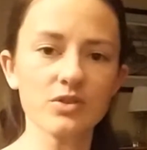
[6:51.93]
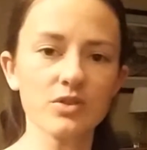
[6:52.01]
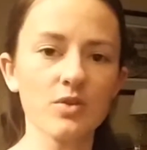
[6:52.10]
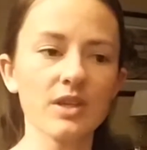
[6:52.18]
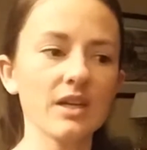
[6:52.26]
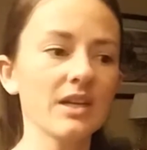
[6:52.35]

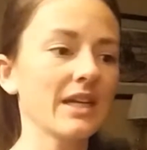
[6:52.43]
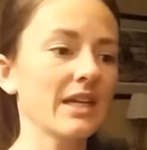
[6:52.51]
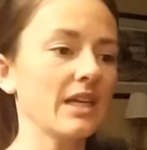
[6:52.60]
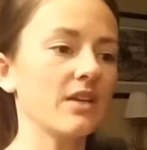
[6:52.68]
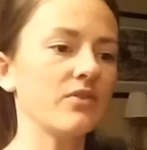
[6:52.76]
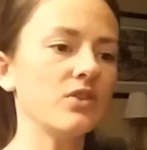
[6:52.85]
so that
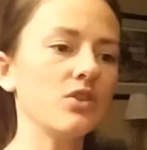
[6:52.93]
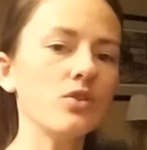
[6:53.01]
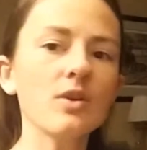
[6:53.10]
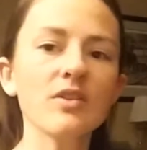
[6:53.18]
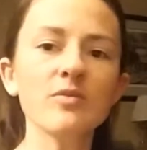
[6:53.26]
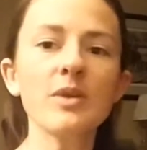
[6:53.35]
if
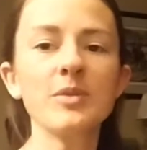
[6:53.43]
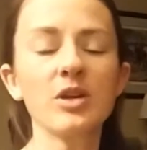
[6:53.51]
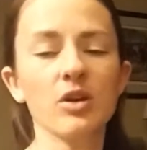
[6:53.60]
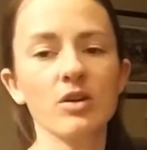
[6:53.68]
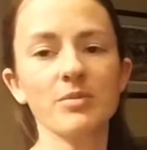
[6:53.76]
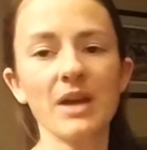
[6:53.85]
you have maybe
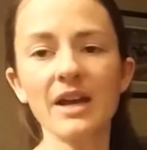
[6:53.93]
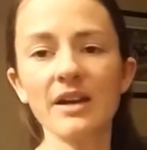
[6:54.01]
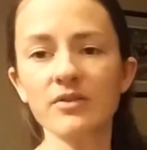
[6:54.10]
heard bad